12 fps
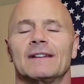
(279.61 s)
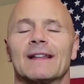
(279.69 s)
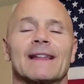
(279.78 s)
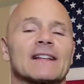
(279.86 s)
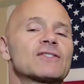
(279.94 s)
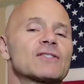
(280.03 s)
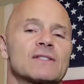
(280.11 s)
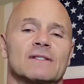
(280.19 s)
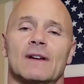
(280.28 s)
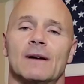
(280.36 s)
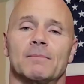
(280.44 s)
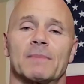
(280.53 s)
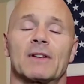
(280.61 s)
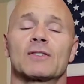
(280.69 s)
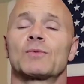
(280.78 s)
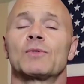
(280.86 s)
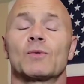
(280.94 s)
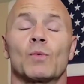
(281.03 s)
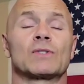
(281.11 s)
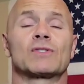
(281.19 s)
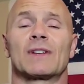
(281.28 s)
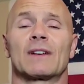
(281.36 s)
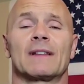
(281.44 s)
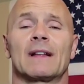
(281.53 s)
Now that's just dumb, because
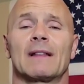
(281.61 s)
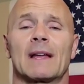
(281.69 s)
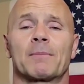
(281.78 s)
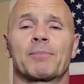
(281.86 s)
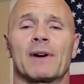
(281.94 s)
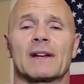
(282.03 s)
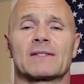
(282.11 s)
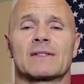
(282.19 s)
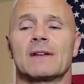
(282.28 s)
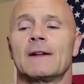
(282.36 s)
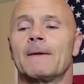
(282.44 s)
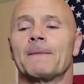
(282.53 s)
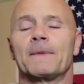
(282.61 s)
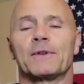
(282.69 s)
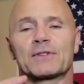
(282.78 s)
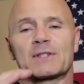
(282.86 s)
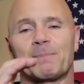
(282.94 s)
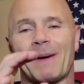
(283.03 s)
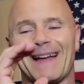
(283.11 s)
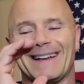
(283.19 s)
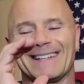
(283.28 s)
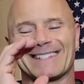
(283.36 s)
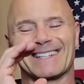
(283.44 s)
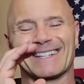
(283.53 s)
once you get on that leg press, your
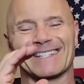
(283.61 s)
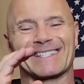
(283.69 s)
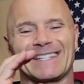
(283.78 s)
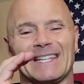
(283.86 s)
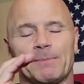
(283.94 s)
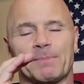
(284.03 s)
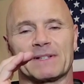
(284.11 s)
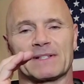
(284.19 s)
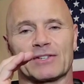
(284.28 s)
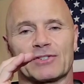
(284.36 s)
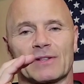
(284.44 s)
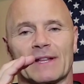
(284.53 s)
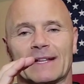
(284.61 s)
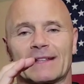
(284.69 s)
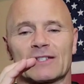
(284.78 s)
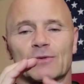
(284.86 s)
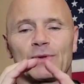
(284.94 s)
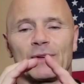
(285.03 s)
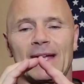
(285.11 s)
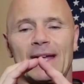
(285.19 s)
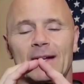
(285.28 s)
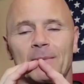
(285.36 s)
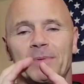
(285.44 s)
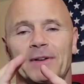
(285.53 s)
spine is in a C position like this with your
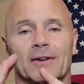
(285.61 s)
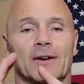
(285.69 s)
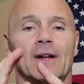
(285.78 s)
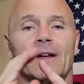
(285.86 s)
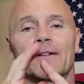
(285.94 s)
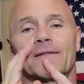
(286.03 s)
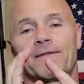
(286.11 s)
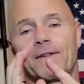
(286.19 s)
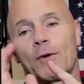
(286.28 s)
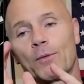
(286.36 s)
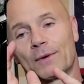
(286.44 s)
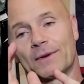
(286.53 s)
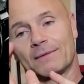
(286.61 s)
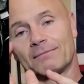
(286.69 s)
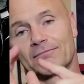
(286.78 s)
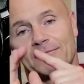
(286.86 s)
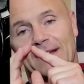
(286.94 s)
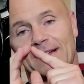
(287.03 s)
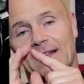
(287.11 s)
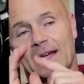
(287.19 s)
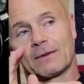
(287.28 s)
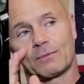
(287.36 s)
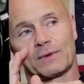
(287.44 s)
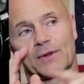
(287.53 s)
head up here forward like
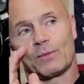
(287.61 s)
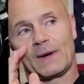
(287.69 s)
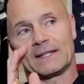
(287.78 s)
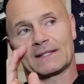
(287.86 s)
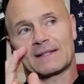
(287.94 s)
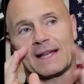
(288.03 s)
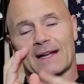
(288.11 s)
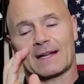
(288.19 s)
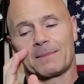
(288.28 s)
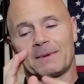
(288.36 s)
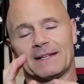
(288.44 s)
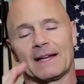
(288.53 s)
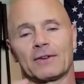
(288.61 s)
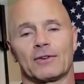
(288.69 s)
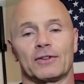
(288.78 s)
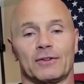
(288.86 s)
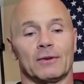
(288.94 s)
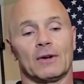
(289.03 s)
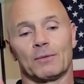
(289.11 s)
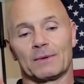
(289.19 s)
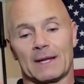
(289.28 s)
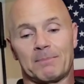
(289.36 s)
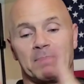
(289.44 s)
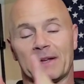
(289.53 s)
that with a weight stack coming down on you,
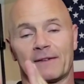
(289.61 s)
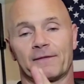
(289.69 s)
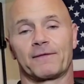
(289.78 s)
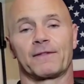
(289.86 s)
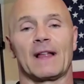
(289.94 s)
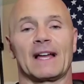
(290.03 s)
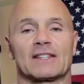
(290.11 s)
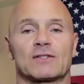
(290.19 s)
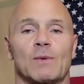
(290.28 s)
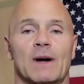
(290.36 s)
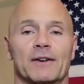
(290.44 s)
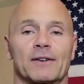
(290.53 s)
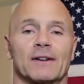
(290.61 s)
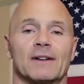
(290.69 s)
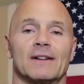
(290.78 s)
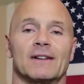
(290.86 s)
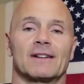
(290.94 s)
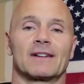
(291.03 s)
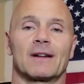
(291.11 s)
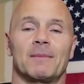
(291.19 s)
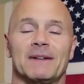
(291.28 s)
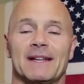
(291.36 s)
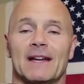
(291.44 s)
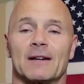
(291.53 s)
that big fly swatter
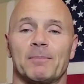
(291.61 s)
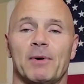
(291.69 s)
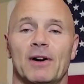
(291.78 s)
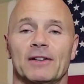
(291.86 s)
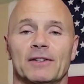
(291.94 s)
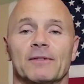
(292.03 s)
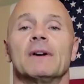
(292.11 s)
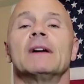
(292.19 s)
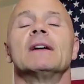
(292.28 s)
coming down upon you.